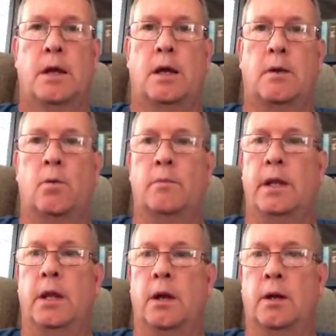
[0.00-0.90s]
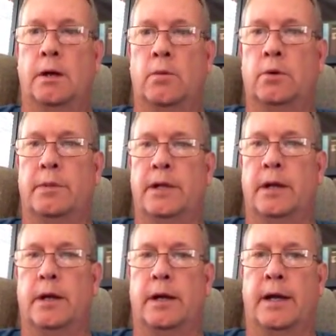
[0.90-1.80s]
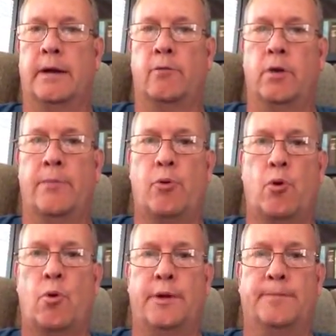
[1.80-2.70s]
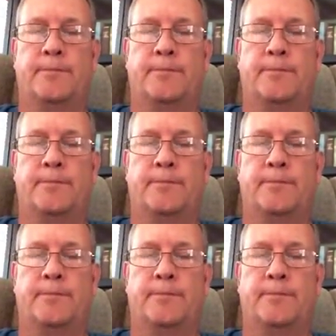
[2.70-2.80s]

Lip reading: Won't be long and we'll be at our halfway point.